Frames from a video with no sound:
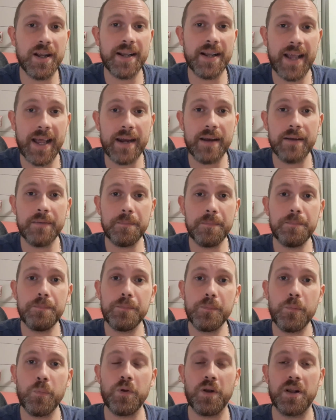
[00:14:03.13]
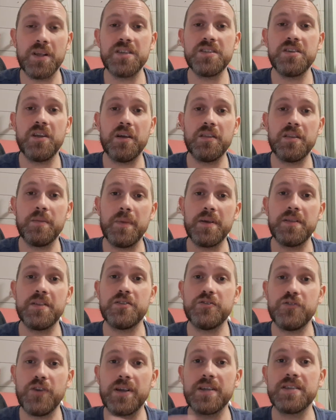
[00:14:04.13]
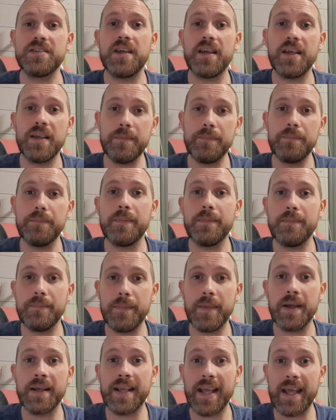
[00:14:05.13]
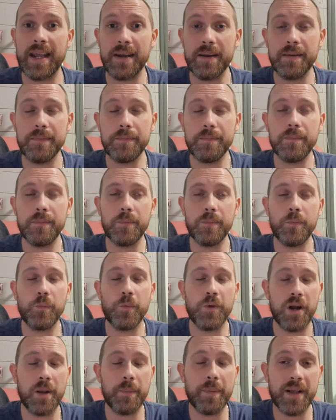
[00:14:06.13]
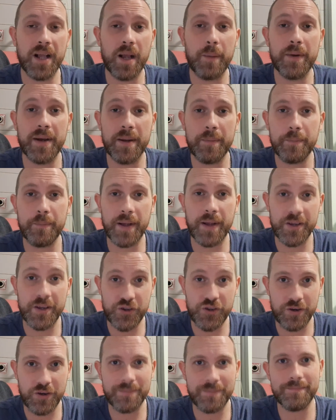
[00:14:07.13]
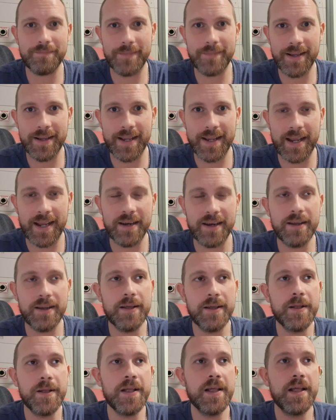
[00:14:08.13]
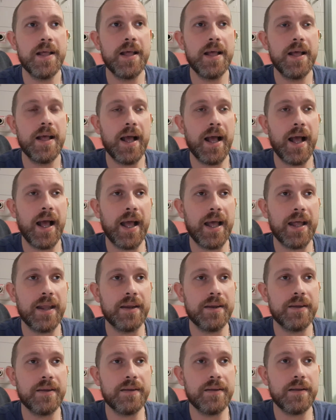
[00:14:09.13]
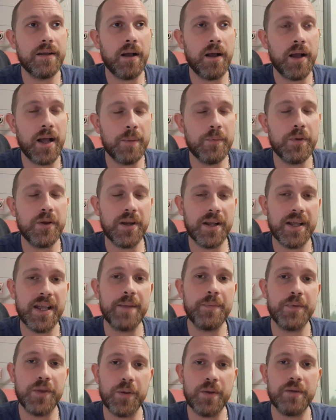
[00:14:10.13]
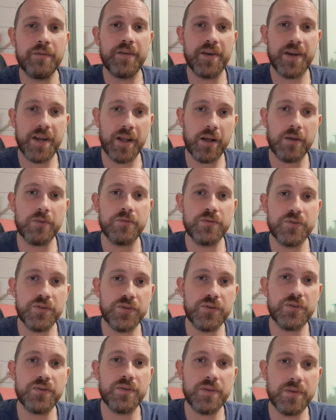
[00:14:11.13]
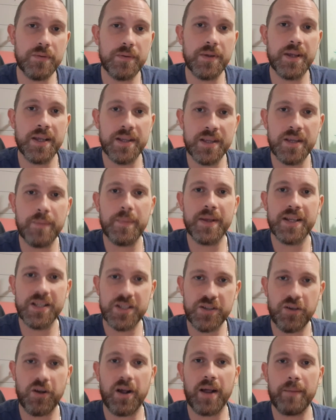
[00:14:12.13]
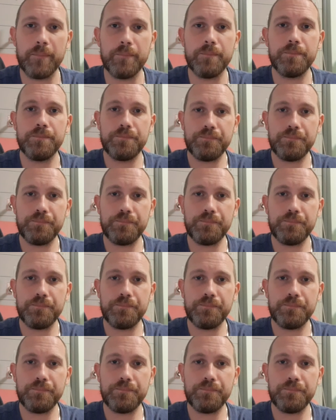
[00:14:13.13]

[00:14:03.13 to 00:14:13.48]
again when I start the methotrexate again, when I become an inpatient again. And I am going to keep doing videos in the meantime